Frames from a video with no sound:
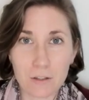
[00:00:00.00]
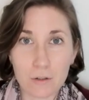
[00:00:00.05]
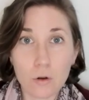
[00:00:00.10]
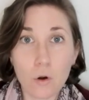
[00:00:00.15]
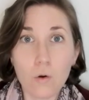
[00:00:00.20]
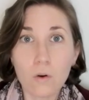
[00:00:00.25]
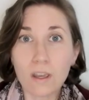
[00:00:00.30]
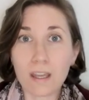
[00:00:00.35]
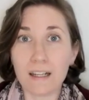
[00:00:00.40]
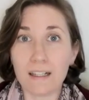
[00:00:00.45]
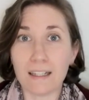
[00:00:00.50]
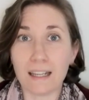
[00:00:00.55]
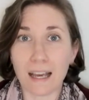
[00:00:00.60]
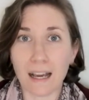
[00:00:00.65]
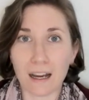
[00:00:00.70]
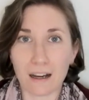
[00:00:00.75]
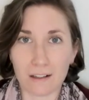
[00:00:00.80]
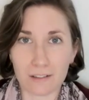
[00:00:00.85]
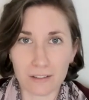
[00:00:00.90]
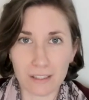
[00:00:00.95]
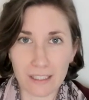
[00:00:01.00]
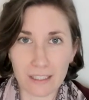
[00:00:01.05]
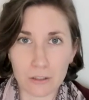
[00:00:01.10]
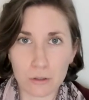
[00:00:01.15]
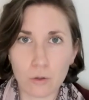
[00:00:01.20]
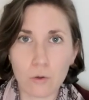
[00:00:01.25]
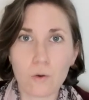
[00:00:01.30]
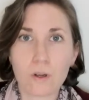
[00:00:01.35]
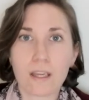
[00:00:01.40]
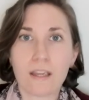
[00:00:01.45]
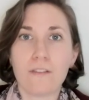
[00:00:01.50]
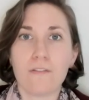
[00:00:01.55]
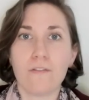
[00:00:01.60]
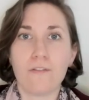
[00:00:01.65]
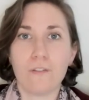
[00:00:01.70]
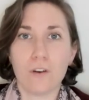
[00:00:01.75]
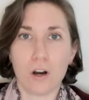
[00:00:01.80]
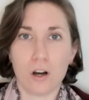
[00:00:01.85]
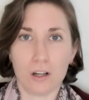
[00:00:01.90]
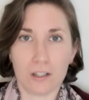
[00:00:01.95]
talking loudly, talking
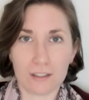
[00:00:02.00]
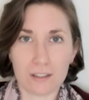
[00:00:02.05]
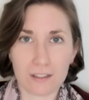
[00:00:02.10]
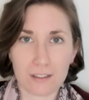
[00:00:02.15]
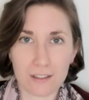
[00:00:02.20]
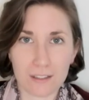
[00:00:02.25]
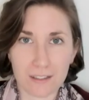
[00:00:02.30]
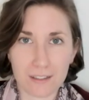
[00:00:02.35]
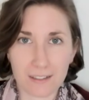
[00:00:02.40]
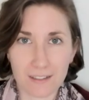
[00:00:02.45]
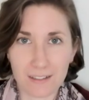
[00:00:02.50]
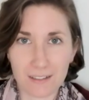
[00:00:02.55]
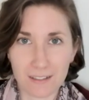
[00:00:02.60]
fast.